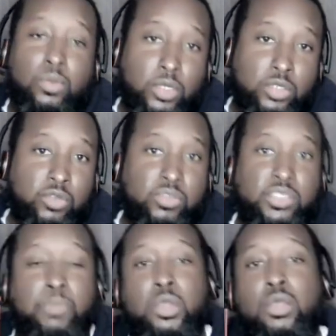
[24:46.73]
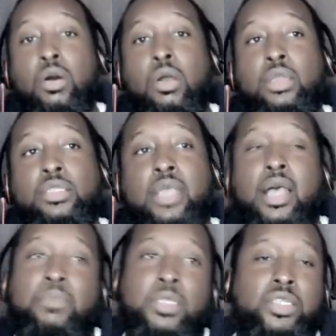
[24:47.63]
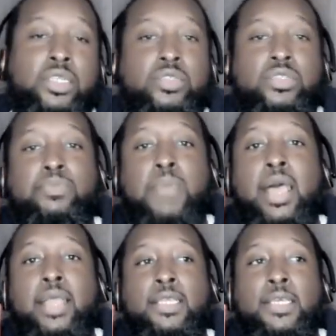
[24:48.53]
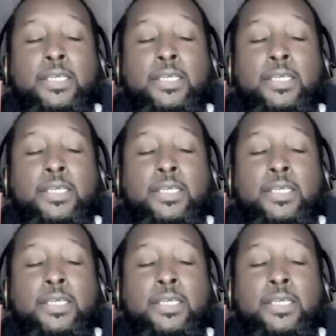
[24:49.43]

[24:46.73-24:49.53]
We drove separate cars. I'll meet you at your spot.